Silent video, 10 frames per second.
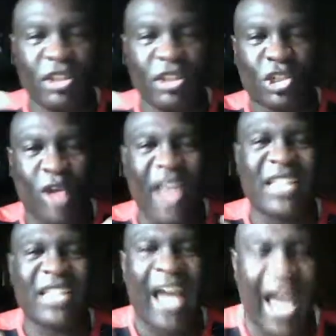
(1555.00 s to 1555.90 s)
trying
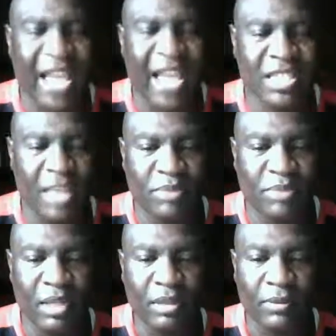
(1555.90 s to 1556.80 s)
to hide
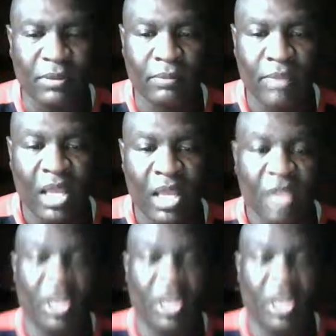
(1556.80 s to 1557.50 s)
something, they're